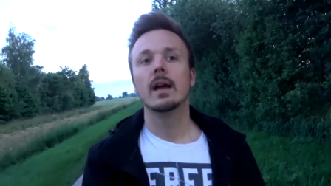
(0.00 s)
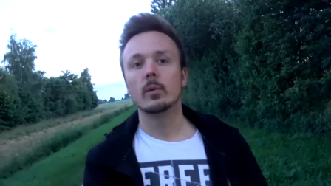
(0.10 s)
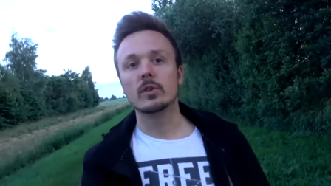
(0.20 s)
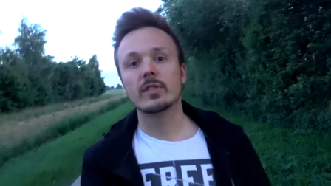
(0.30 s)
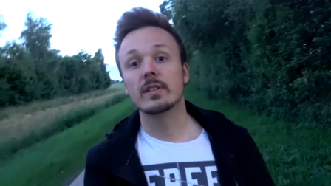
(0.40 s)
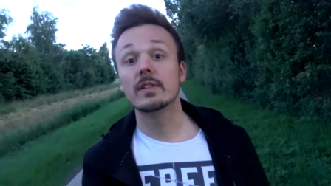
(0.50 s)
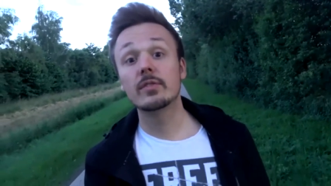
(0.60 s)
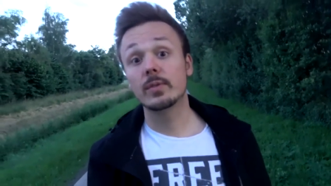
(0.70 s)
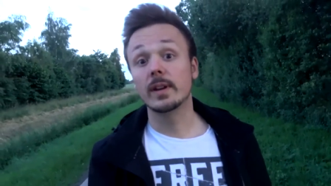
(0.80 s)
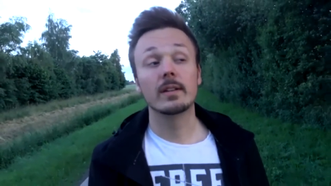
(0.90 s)
which is a
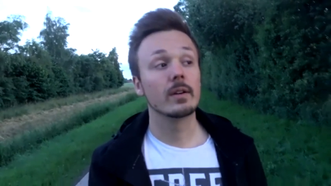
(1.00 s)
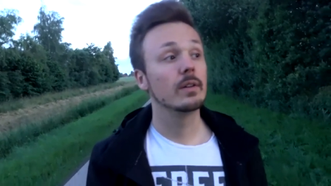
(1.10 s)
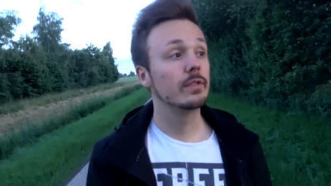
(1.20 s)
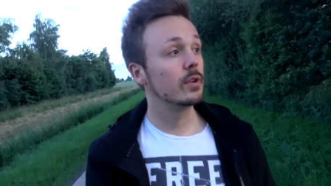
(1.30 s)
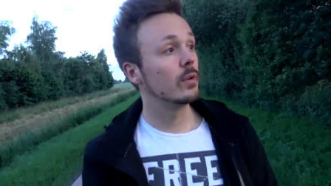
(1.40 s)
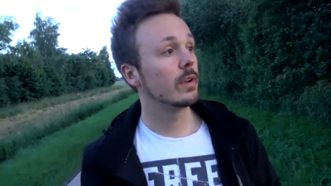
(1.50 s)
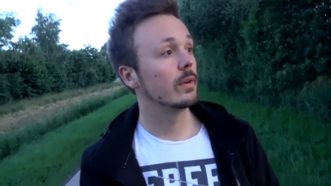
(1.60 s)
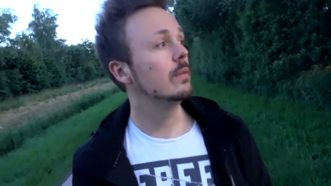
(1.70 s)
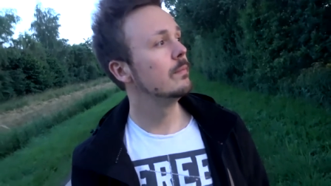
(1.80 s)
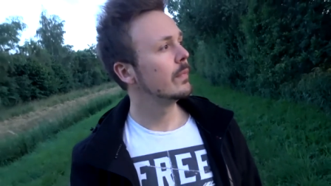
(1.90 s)
district of
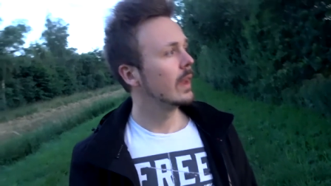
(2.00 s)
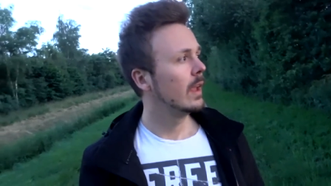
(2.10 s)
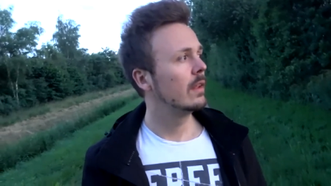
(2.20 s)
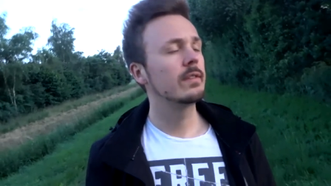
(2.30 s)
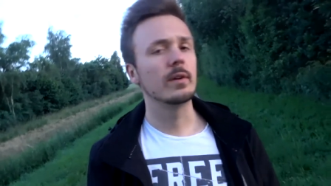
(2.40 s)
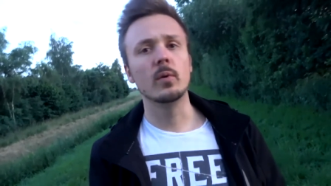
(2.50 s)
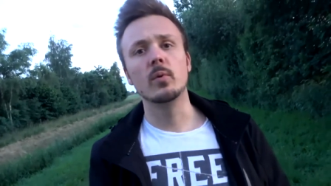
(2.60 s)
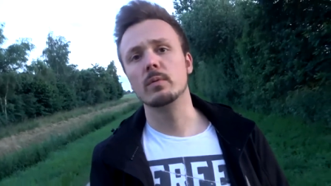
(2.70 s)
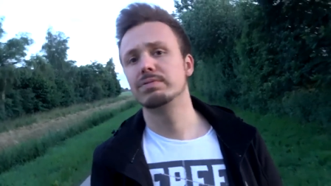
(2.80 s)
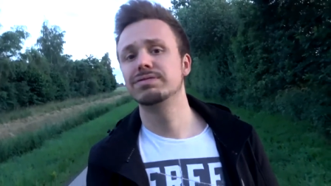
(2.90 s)
Tokyo.
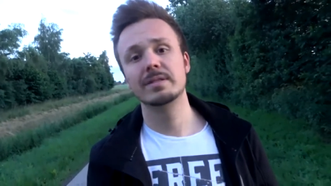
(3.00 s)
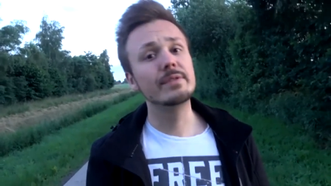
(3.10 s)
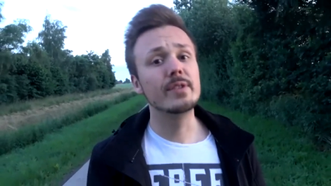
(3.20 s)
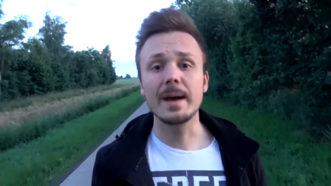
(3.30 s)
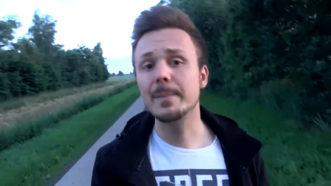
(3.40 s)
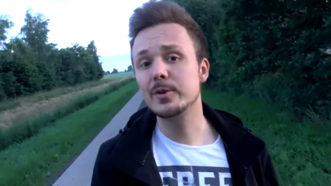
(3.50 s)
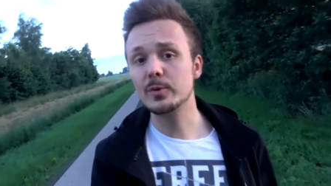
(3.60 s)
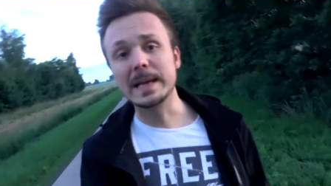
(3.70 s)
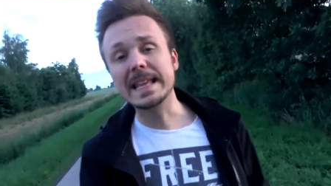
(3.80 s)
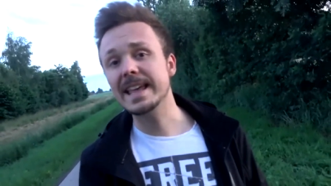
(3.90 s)
So if you happen
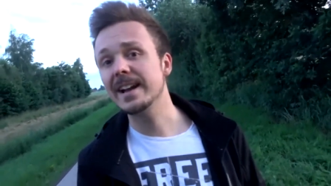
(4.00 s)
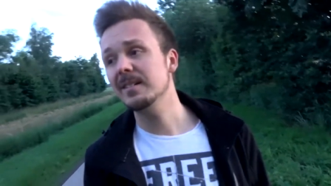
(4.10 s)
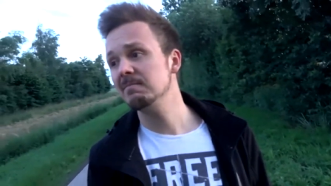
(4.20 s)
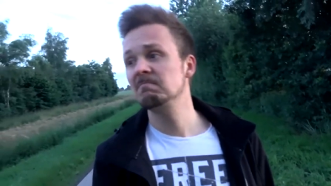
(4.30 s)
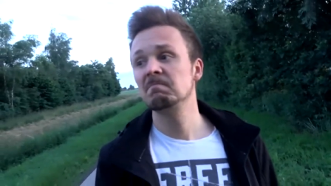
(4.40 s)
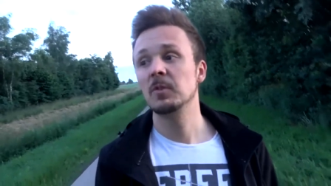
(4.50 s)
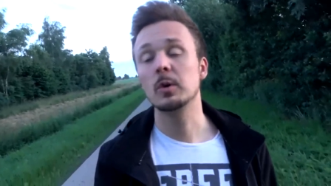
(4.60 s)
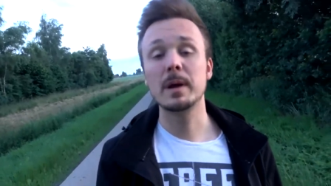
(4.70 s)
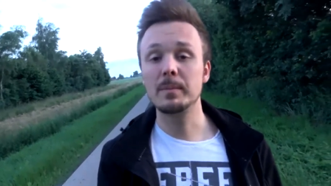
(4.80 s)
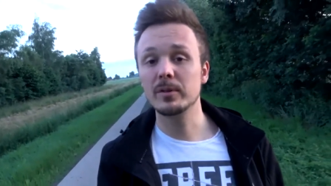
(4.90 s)
to be there
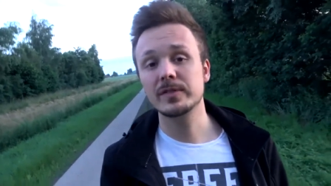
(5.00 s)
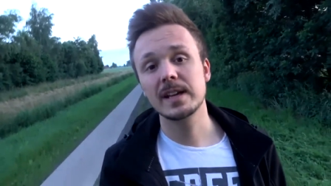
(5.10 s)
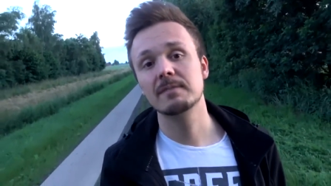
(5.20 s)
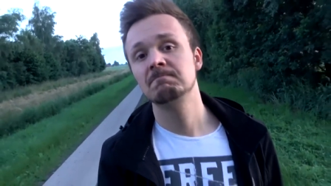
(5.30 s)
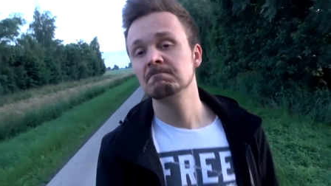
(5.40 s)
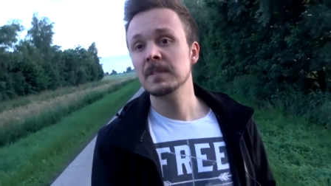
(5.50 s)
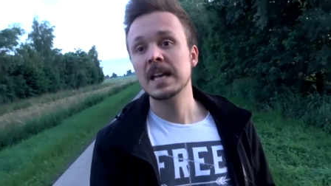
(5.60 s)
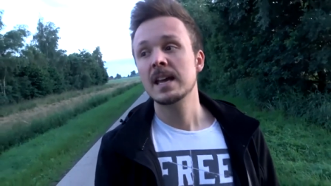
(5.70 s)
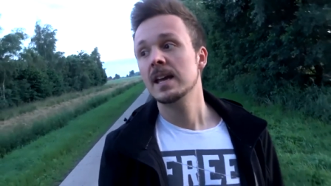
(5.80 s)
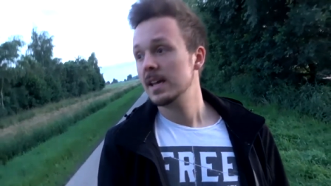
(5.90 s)
on my birthday,
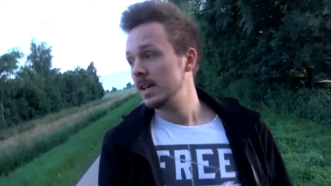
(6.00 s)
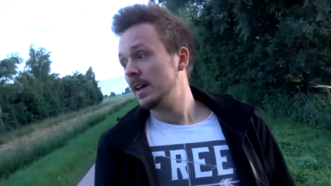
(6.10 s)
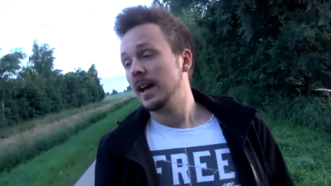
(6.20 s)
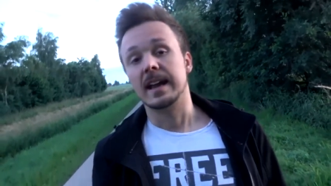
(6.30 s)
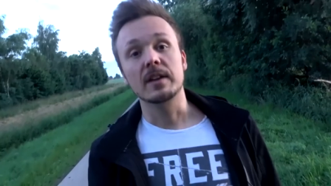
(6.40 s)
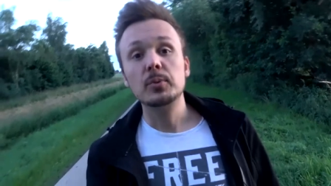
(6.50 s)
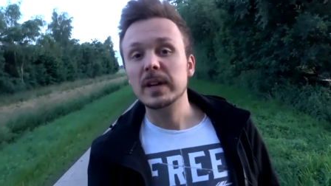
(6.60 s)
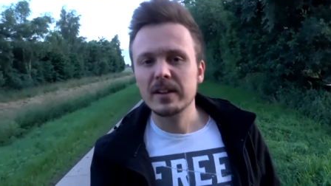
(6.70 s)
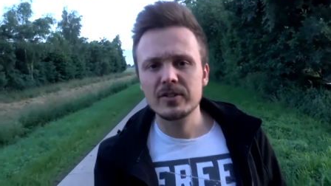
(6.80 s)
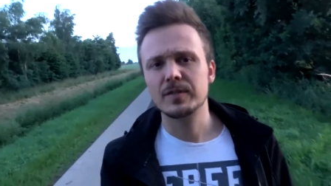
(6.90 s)
I guess we
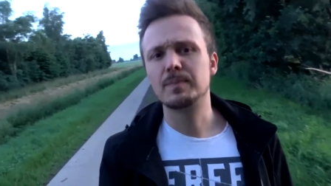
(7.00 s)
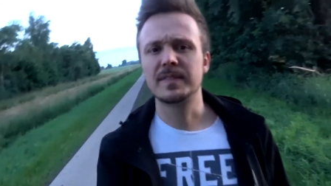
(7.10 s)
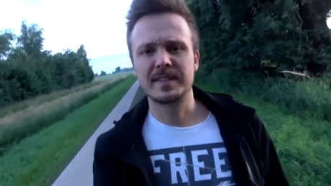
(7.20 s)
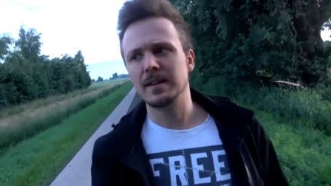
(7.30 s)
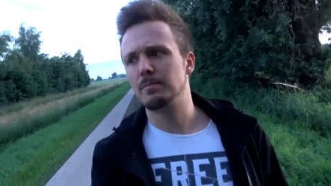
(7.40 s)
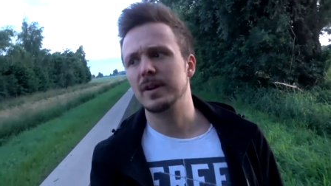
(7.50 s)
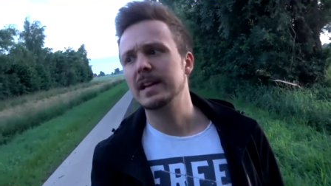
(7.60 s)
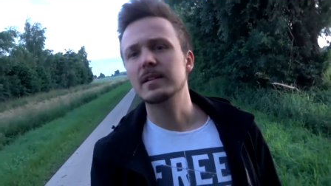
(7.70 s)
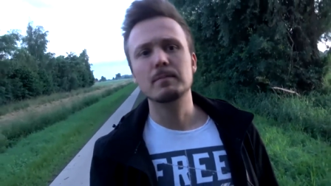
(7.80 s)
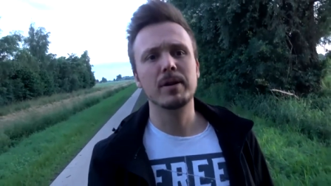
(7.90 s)
can just
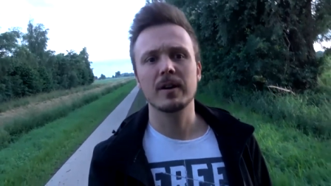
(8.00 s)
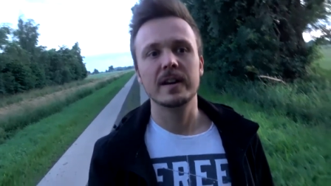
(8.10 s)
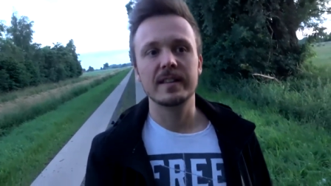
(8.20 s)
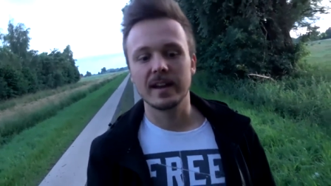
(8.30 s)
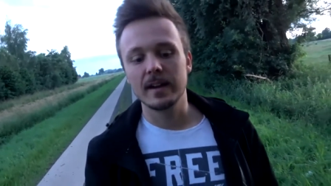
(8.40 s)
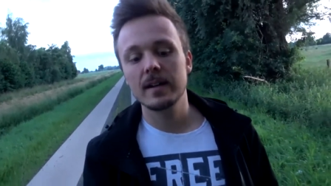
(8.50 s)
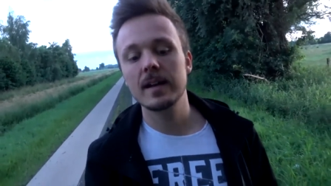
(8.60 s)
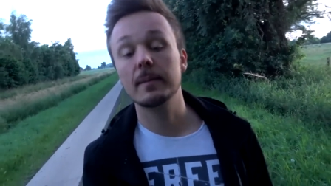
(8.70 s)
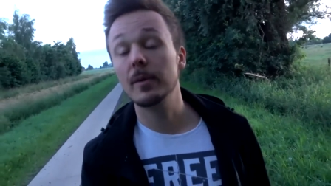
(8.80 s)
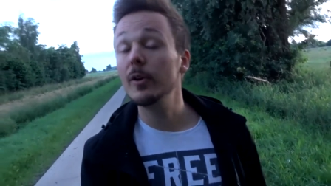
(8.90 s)
celebrate it and party there.
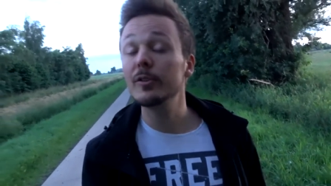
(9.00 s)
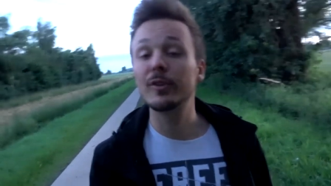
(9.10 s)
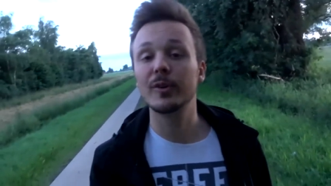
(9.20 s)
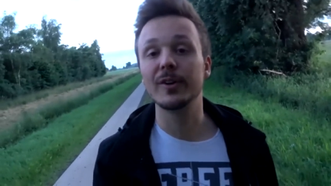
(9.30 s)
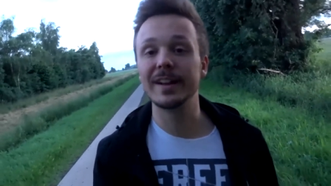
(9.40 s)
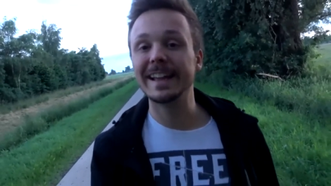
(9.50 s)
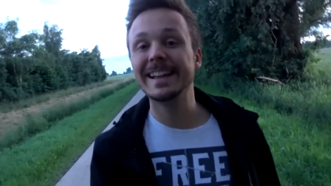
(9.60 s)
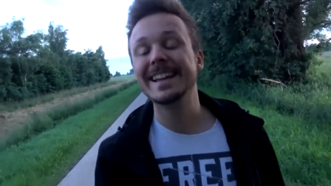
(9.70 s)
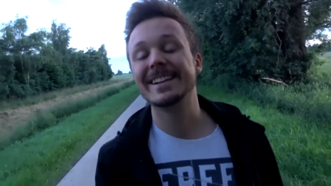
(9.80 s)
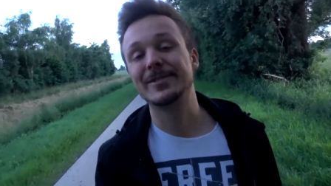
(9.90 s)
I'm also gonna
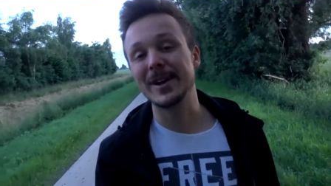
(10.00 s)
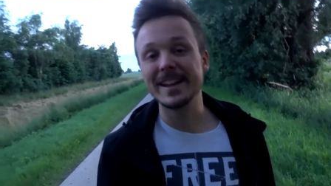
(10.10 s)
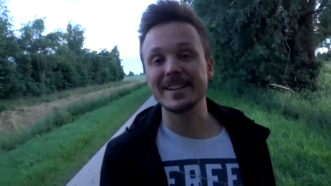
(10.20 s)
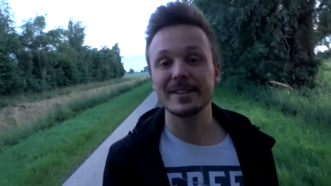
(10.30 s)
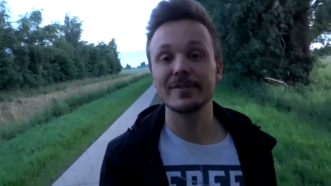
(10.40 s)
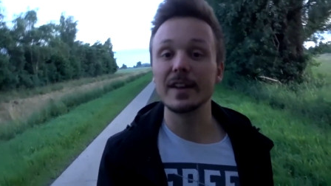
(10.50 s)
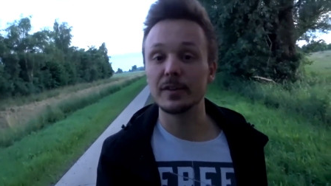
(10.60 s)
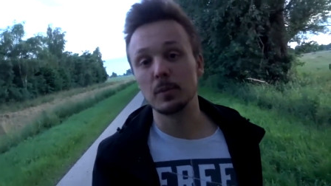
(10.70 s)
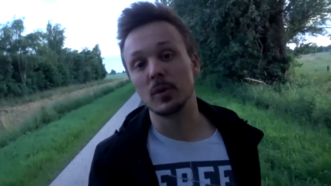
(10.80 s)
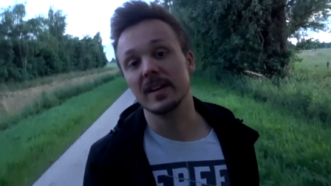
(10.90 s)
create a
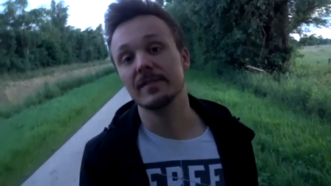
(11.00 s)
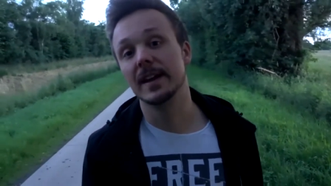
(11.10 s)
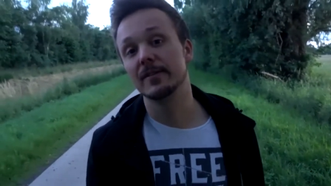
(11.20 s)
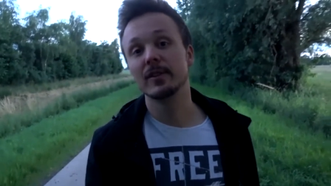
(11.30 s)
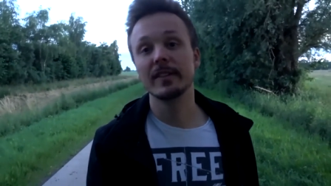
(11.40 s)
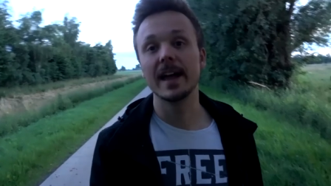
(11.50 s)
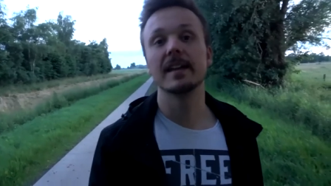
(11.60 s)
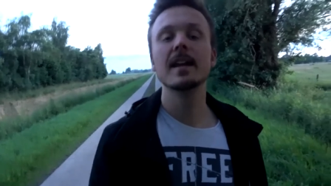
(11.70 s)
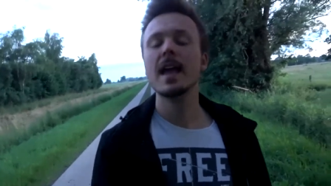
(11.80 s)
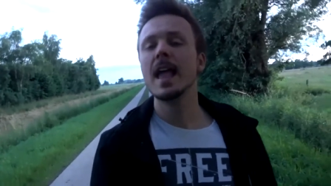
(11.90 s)
Facebook event for that